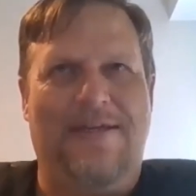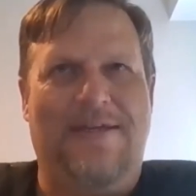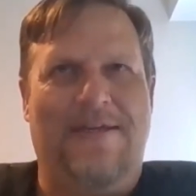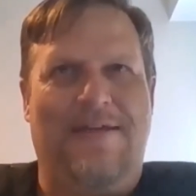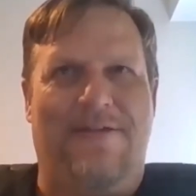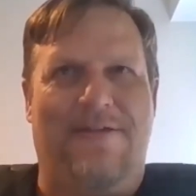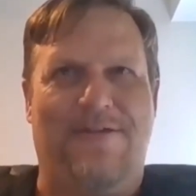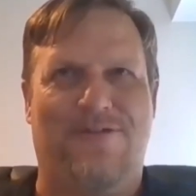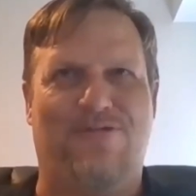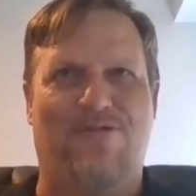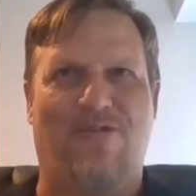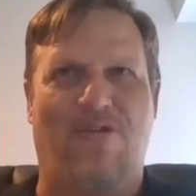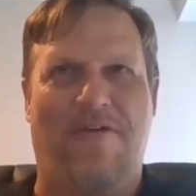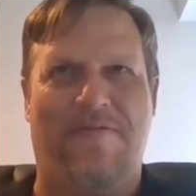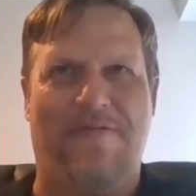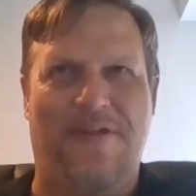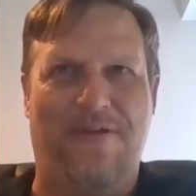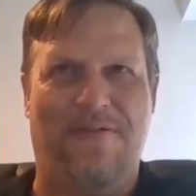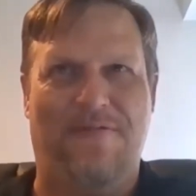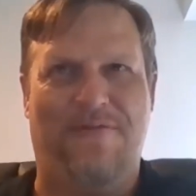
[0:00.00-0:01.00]
that's
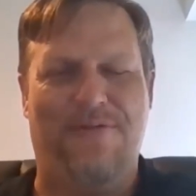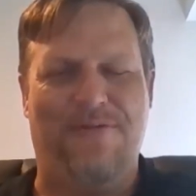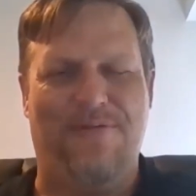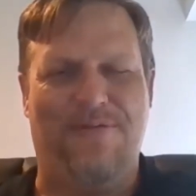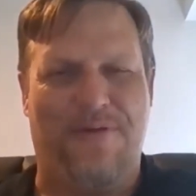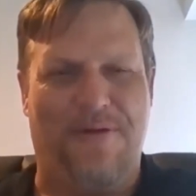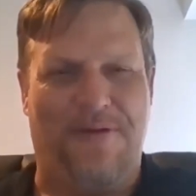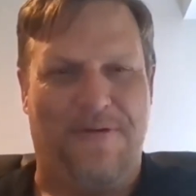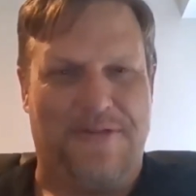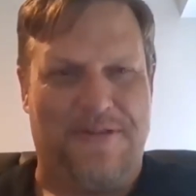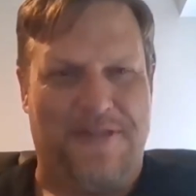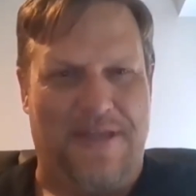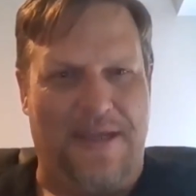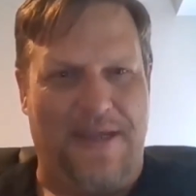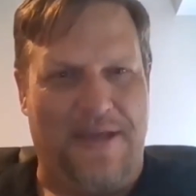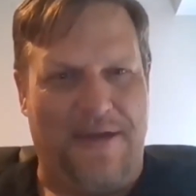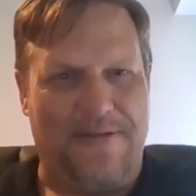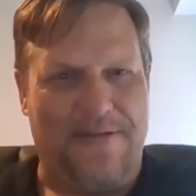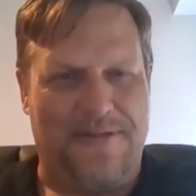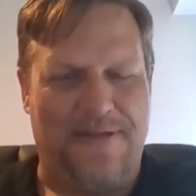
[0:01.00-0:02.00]
driving your fuel costs
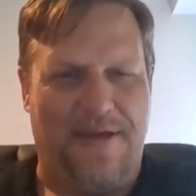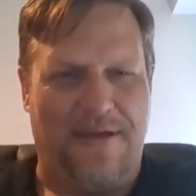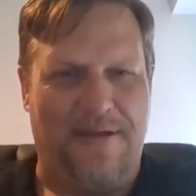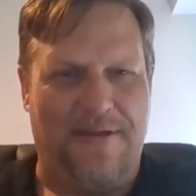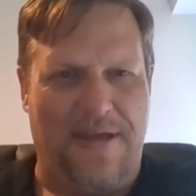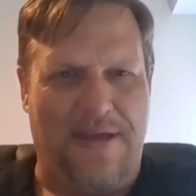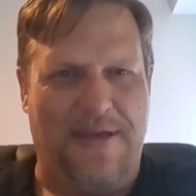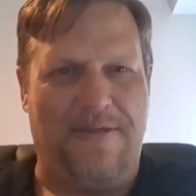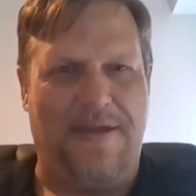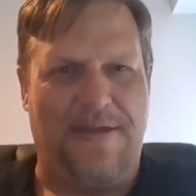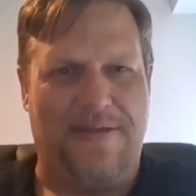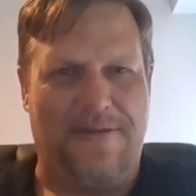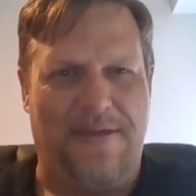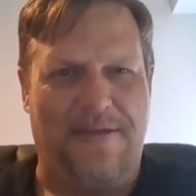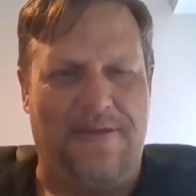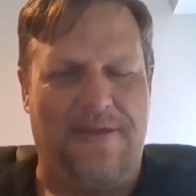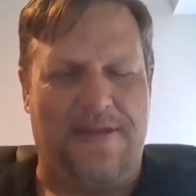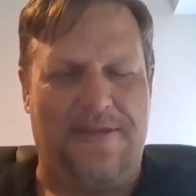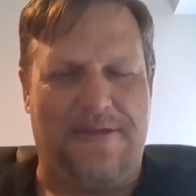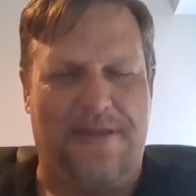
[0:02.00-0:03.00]
down. So yeah,
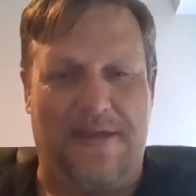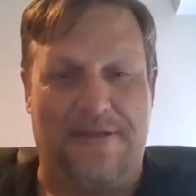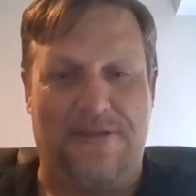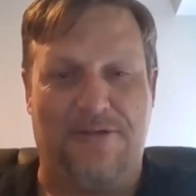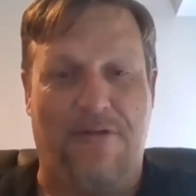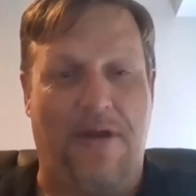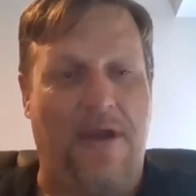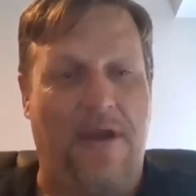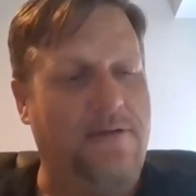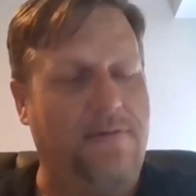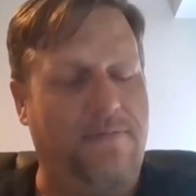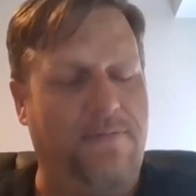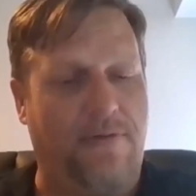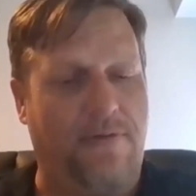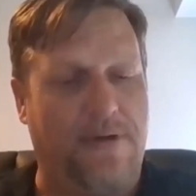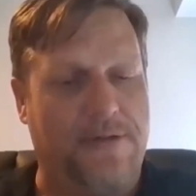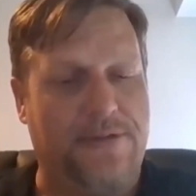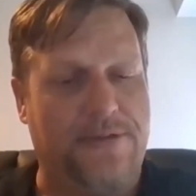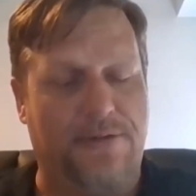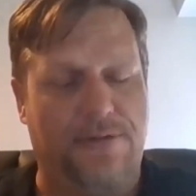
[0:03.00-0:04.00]
that's great
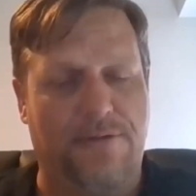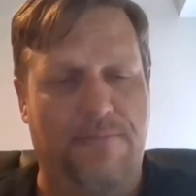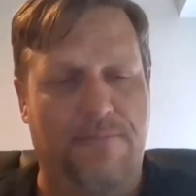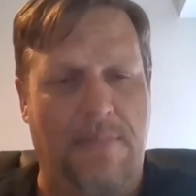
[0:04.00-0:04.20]
advice too.